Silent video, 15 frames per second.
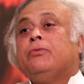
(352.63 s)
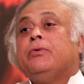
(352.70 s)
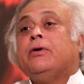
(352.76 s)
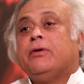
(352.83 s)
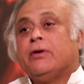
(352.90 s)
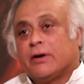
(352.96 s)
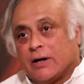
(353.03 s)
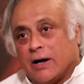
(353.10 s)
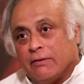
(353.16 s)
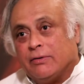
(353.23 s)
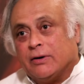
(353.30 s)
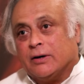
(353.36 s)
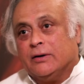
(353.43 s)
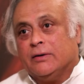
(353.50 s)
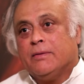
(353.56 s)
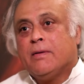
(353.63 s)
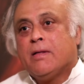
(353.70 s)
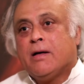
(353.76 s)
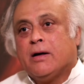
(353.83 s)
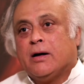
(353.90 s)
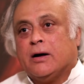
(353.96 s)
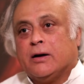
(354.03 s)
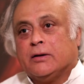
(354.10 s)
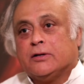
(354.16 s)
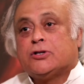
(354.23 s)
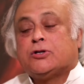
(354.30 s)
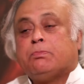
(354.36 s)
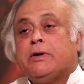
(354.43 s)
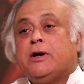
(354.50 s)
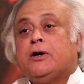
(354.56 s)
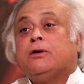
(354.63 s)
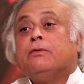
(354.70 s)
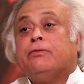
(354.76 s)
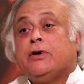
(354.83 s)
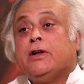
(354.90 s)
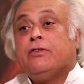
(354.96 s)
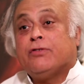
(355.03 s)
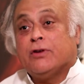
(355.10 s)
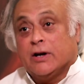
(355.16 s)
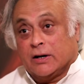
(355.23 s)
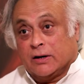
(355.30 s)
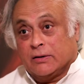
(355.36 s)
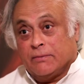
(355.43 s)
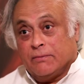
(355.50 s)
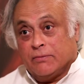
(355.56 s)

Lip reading: we recover the spirit of reasoning,